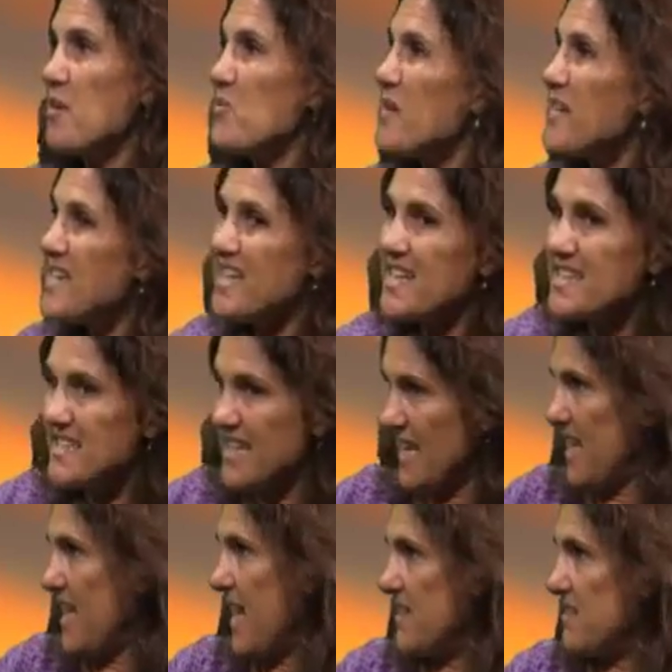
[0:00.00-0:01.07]
but we need a
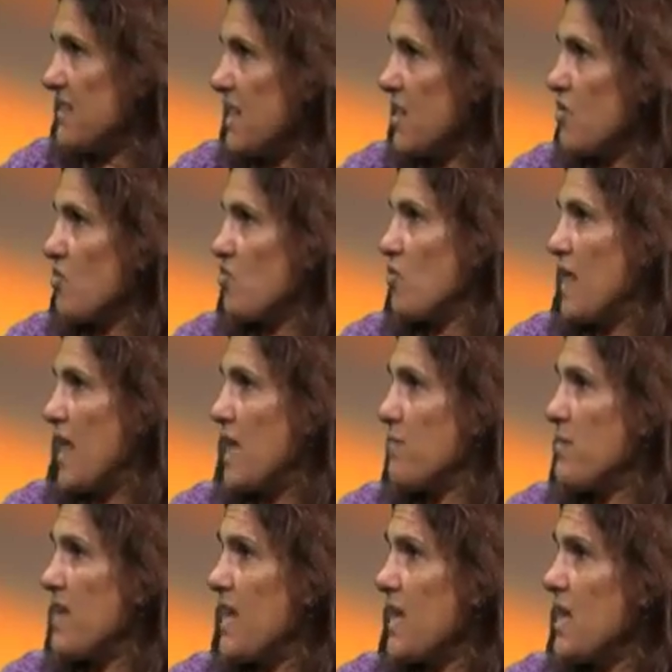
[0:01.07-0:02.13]
dedicated area where
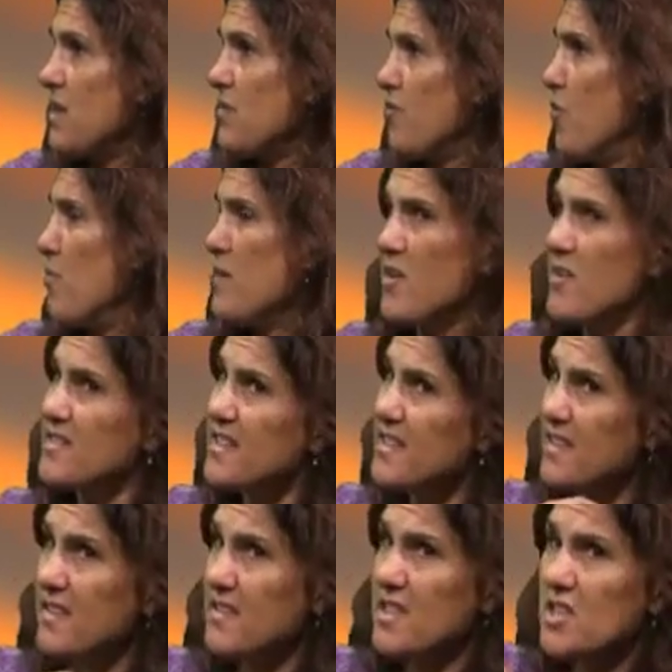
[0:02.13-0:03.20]
they can be cared for
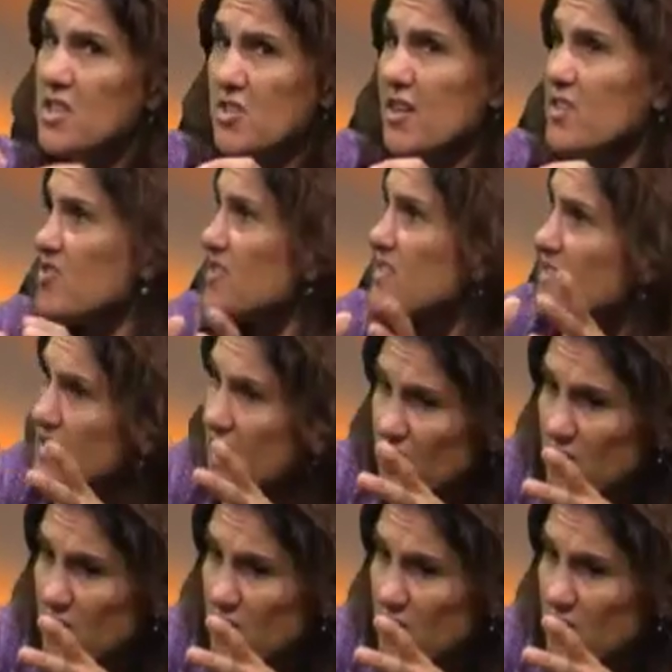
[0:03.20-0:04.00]
because neonatology is